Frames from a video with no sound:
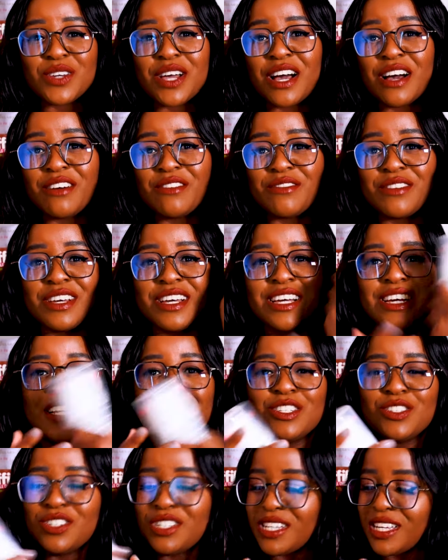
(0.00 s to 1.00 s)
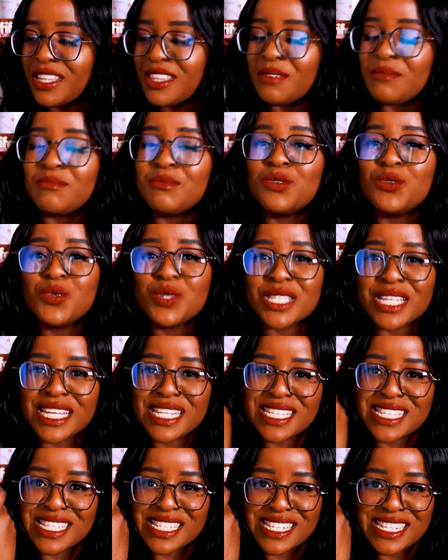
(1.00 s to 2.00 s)
to have to take the mousse
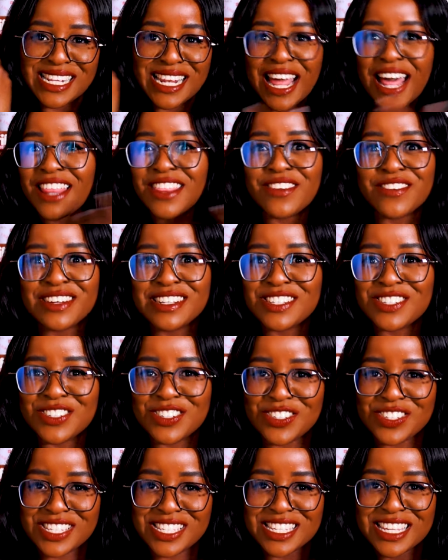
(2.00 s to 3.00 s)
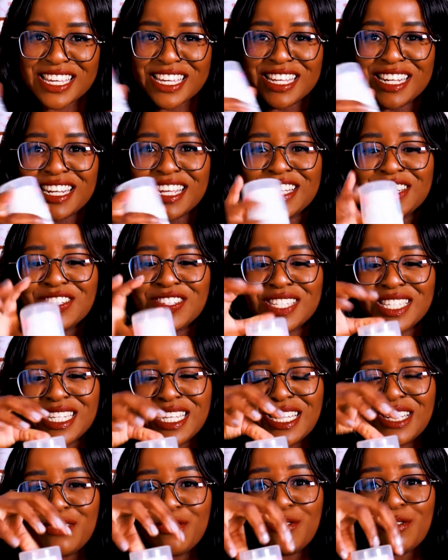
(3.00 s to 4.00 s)
and slather it on your skin and
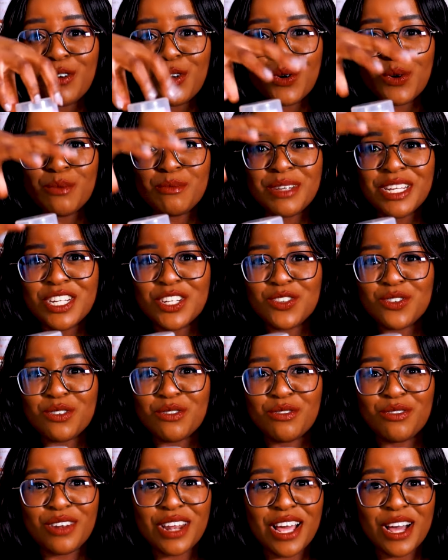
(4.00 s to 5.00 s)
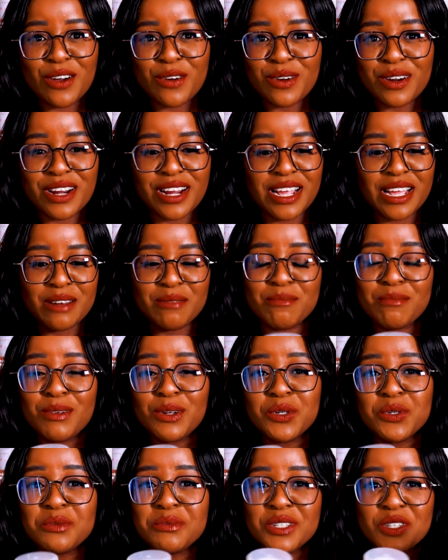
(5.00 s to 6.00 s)
see it form into a flower and
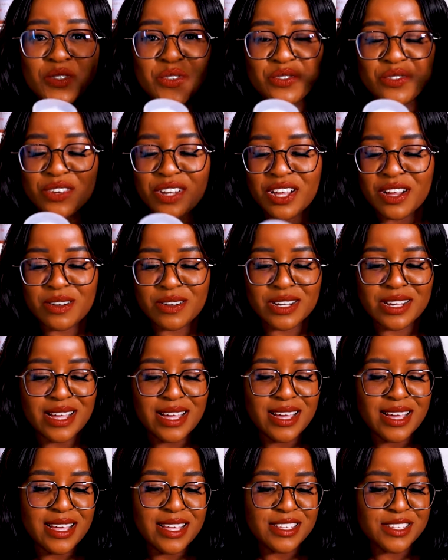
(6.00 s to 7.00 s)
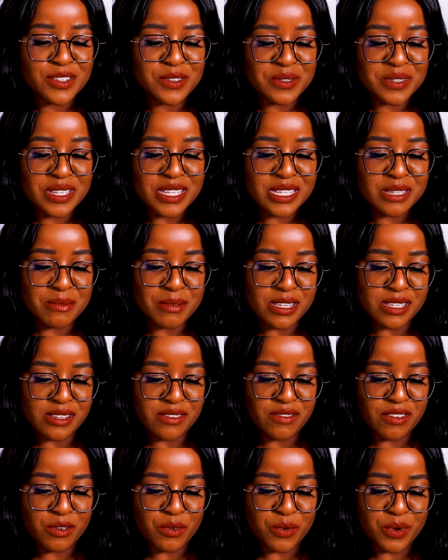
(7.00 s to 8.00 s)
bloom into a flower. So this
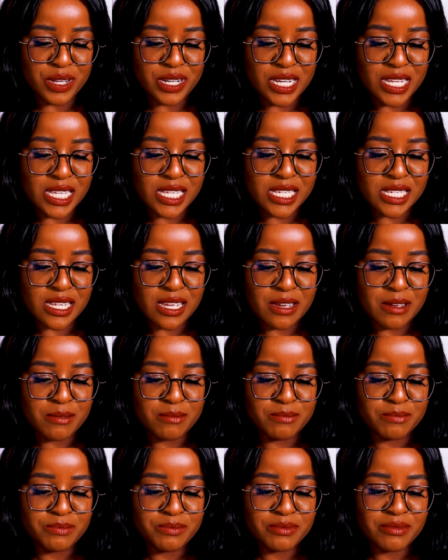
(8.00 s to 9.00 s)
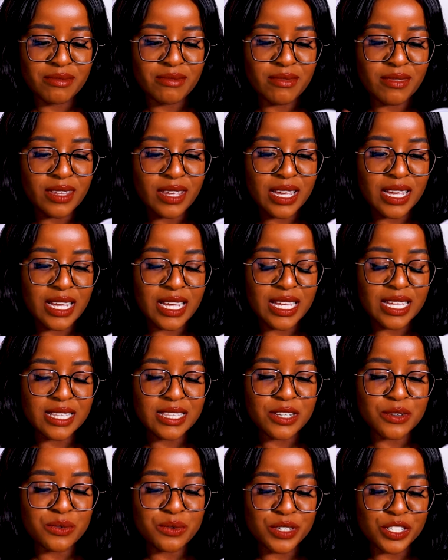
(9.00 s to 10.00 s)
specific one is
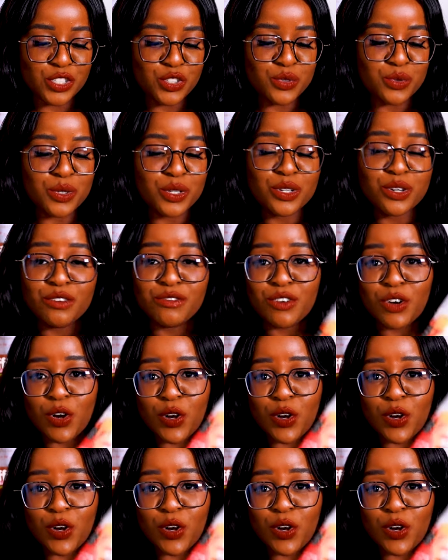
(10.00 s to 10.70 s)
the Ritual of